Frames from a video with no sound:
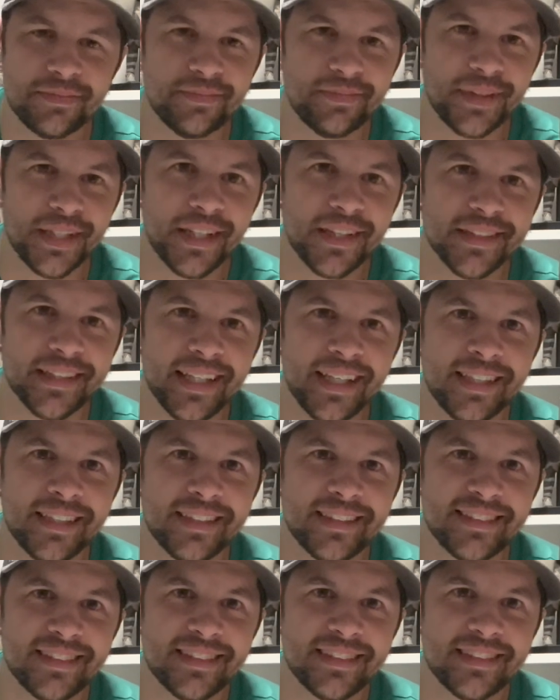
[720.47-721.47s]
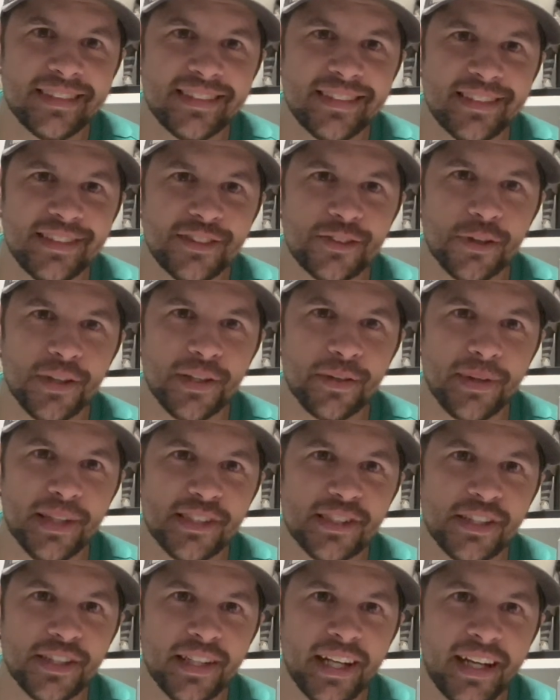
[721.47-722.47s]
beyond that, enjoy the rest
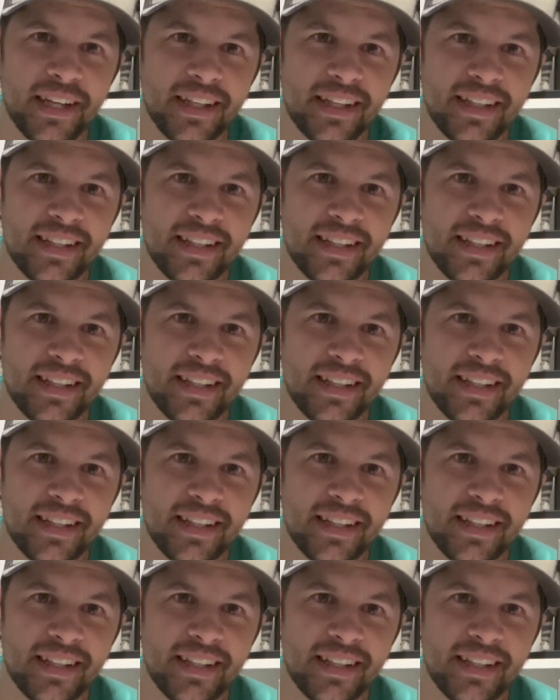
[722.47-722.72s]
of your day.